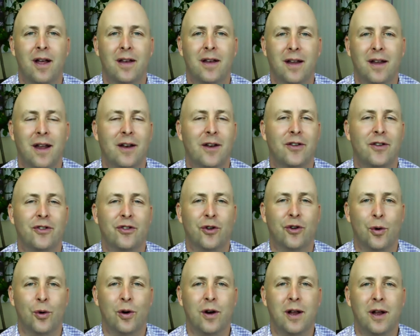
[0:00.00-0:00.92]
Dana's
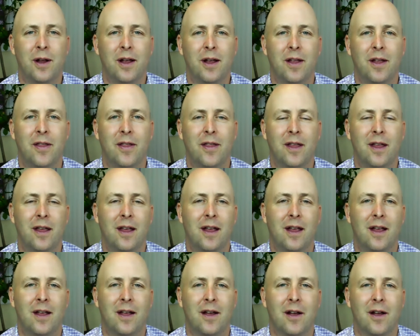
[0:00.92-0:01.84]
story in
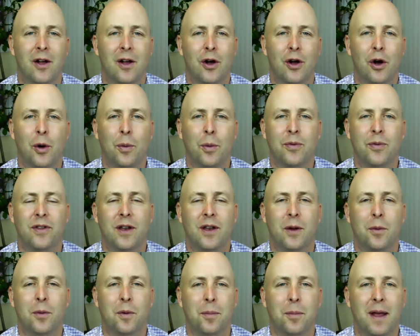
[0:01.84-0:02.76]
the hopes that
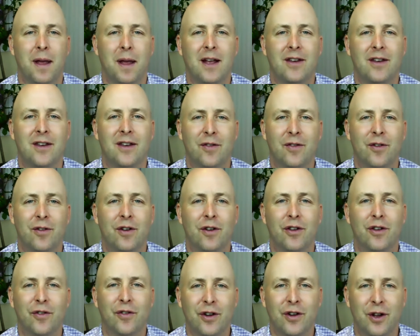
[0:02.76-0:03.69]
it would make a difference
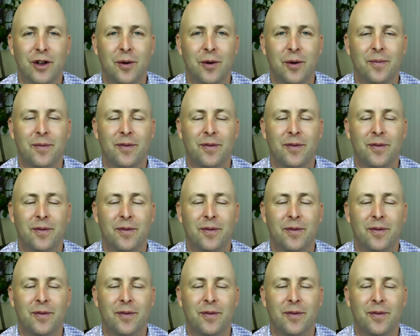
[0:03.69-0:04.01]
for you.